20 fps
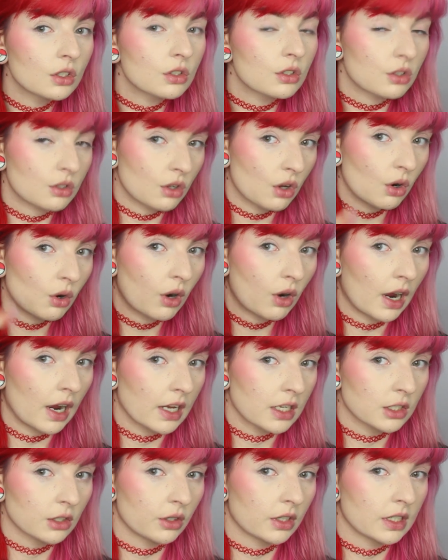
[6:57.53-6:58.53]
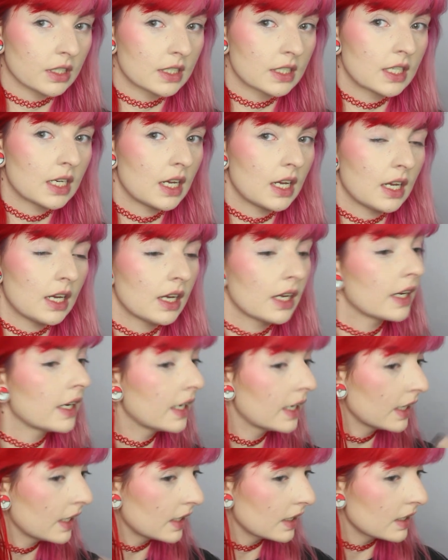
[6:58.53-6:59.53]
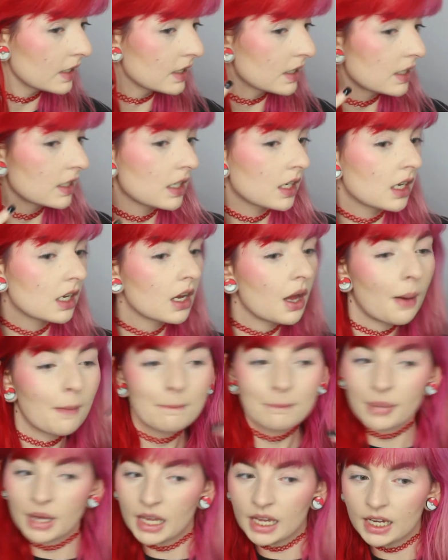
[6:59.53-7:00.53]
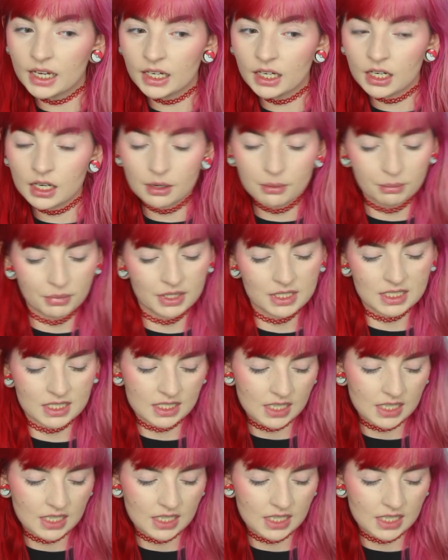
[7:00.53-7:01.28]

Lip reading: So as you can see, it is pink, but it's